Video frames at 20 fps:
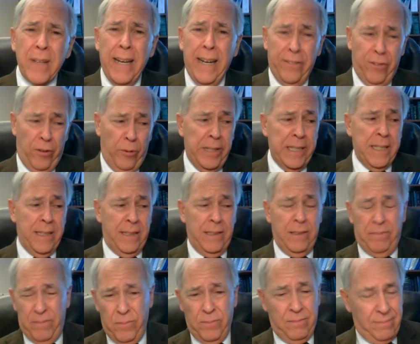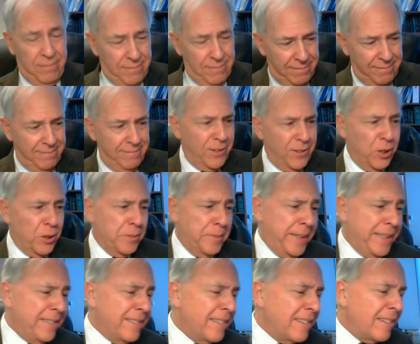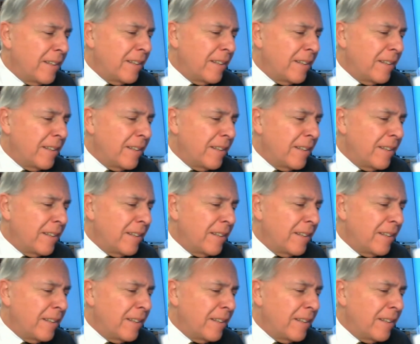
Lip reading: have arisen, excuse me,